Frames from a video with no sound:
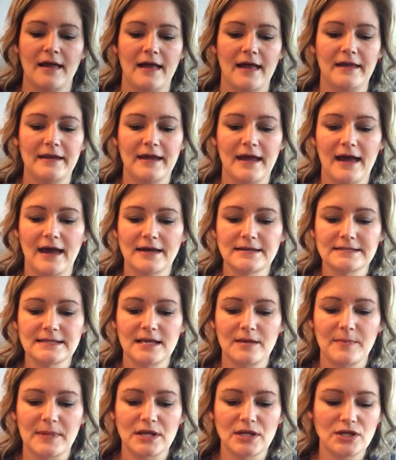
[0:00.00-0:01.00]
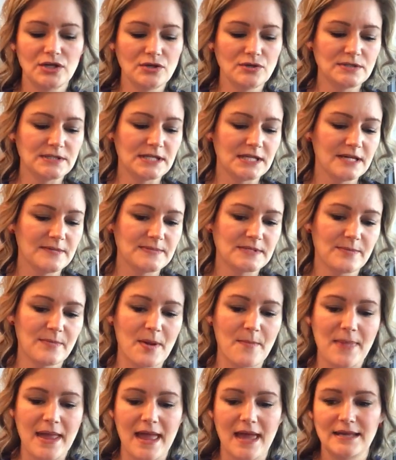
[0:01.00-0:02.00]
and it has like my Q-tips and my
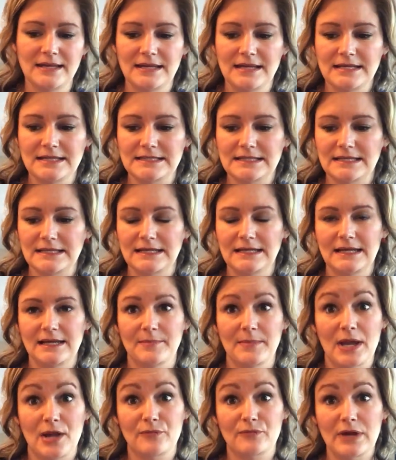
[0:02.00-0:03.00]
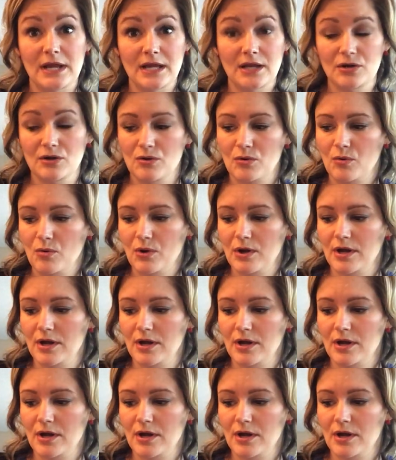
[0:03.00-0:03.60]
Band-Aids in it and my oregano